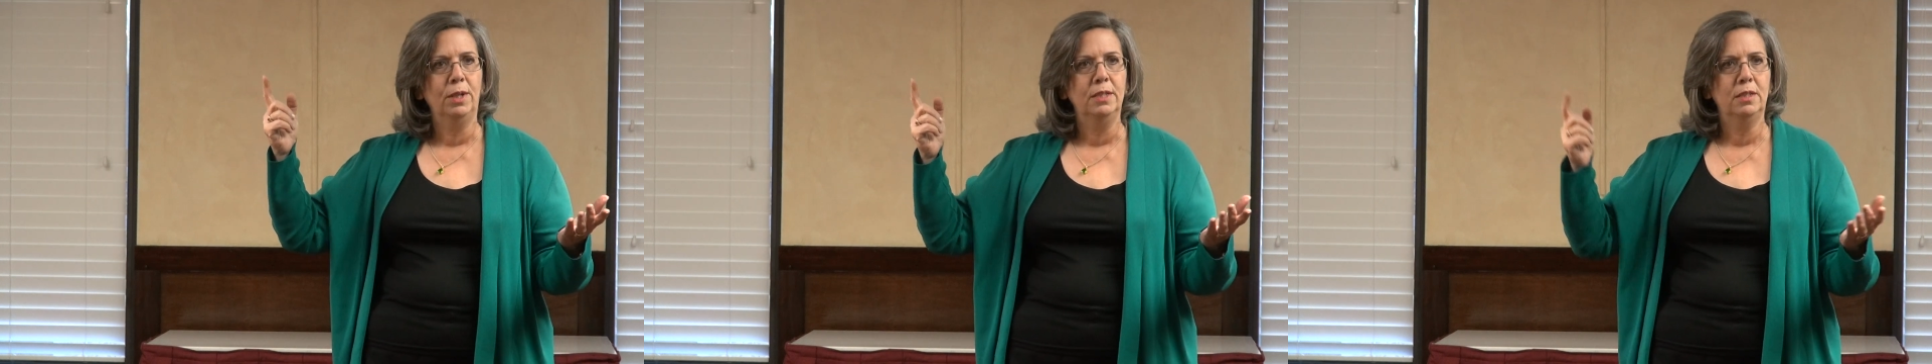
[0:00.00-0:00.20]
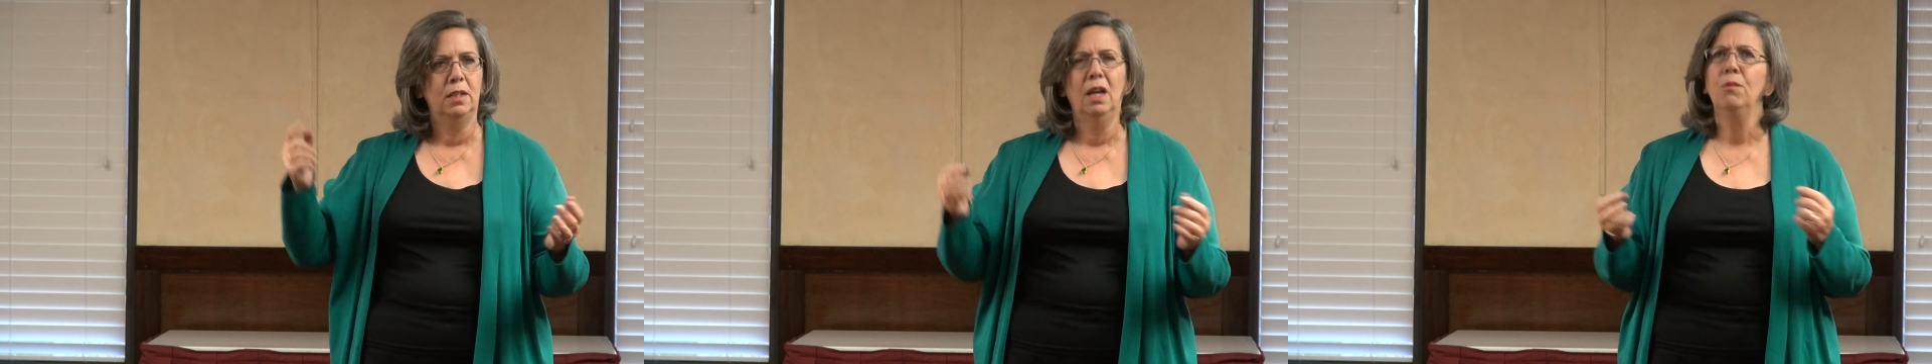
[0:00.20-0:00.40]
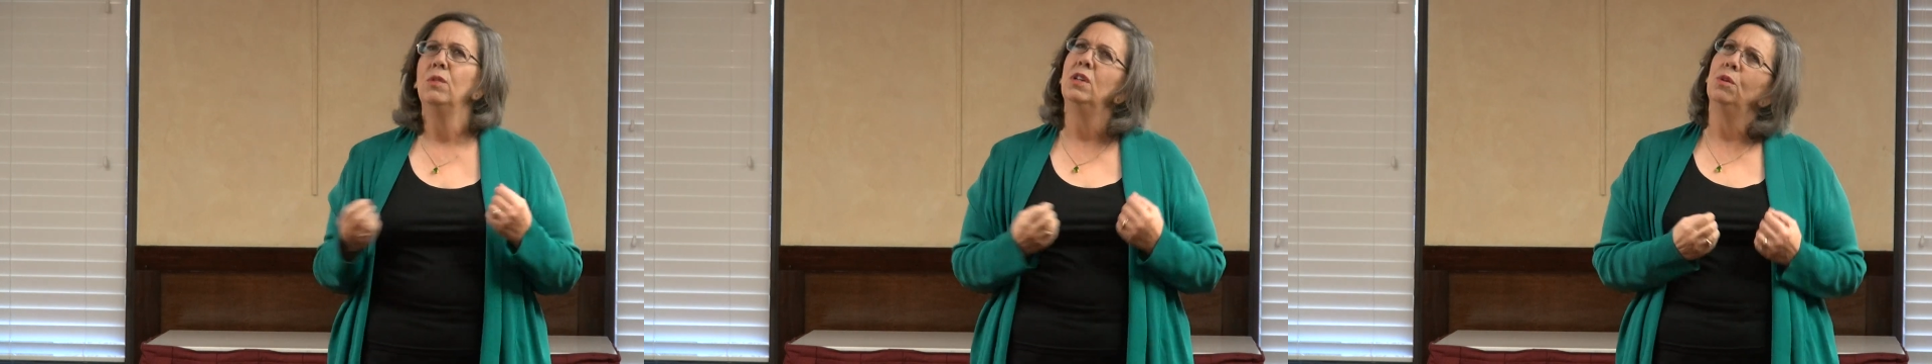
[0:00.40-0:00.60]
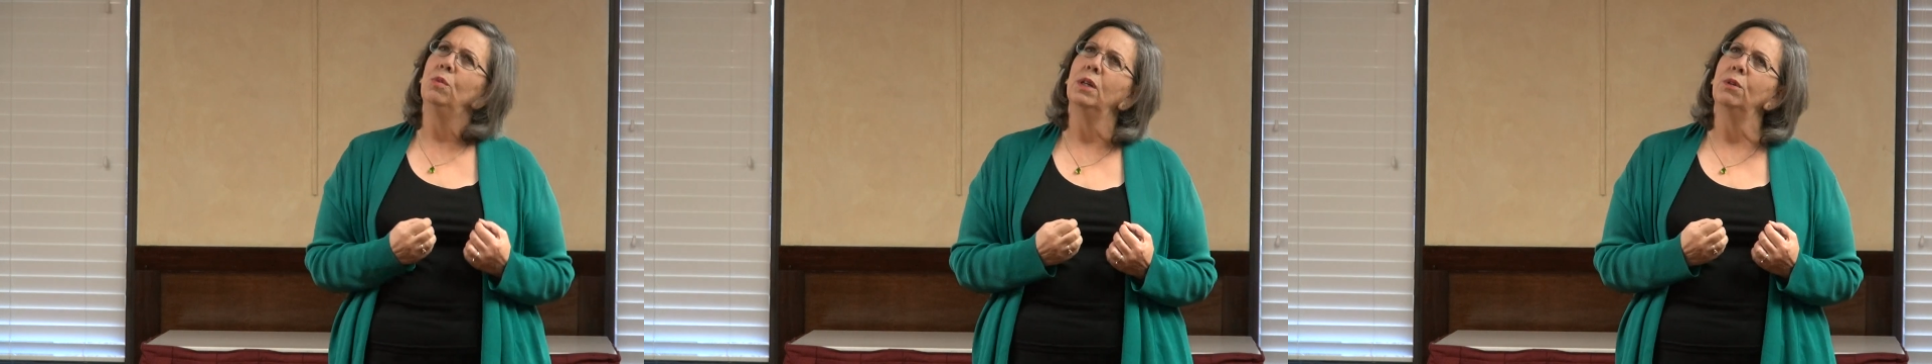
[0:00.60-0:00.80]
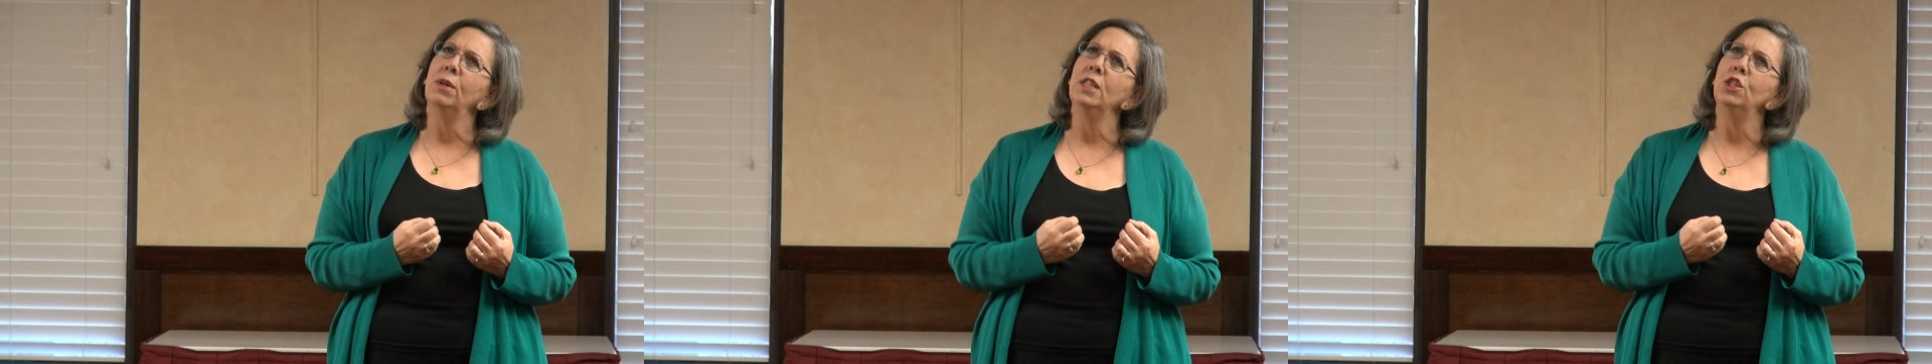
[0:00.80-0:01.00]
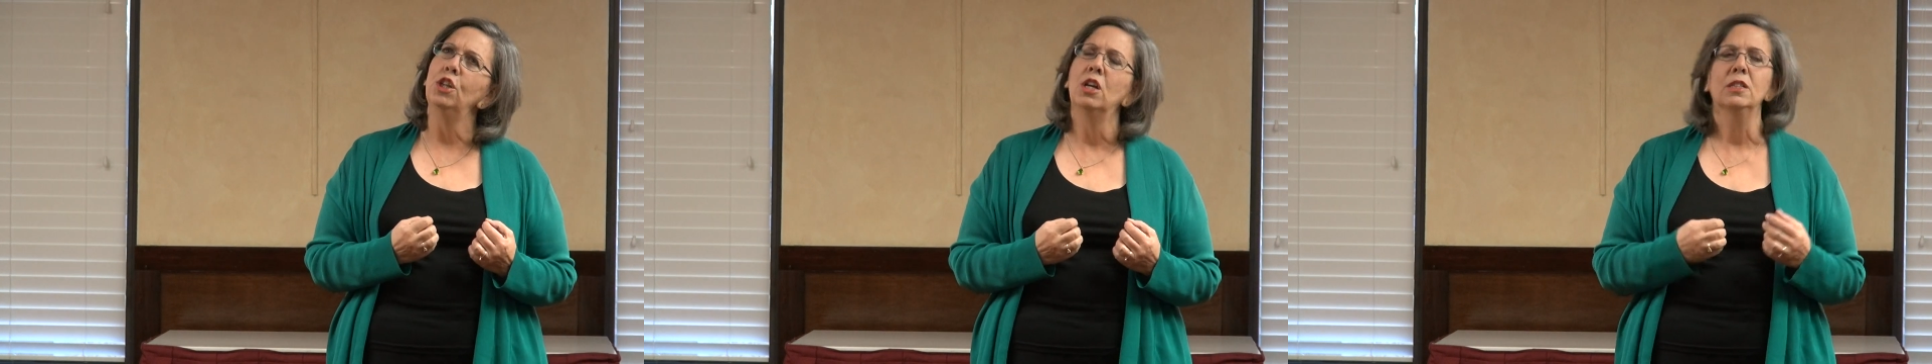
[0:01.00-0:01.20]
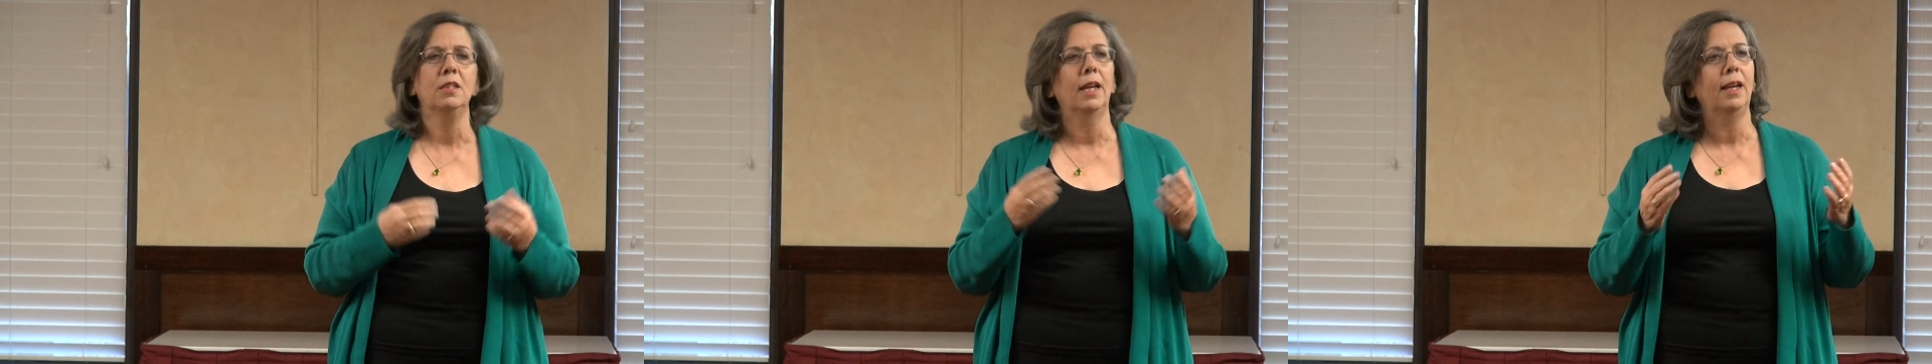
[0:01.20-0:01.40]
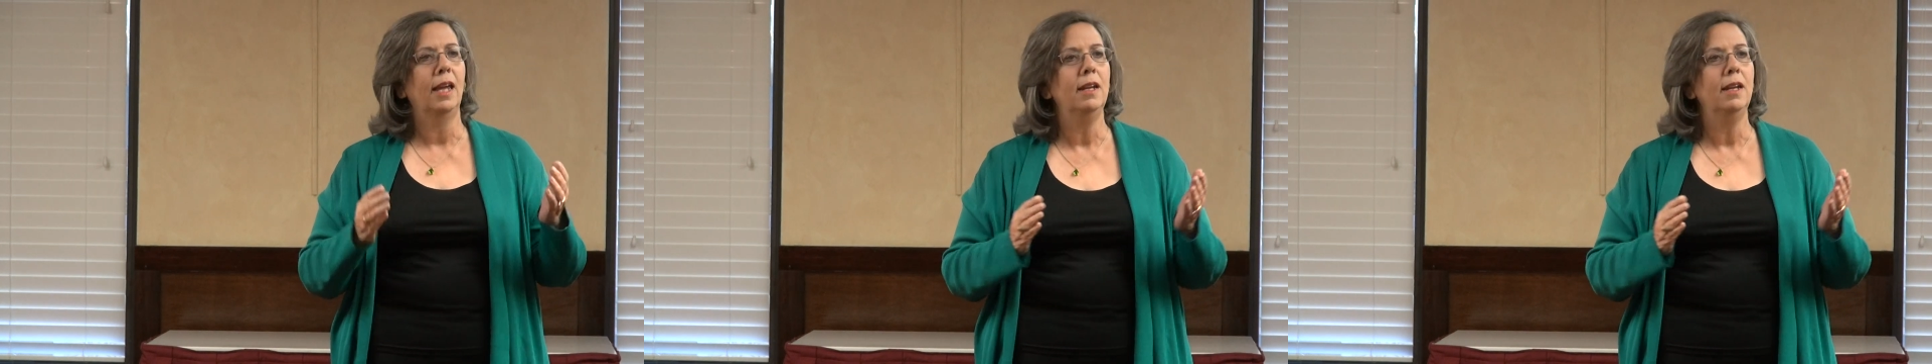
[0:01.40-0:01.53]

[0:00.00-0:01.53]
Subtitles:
reason. I wonder what Crenshaw's like.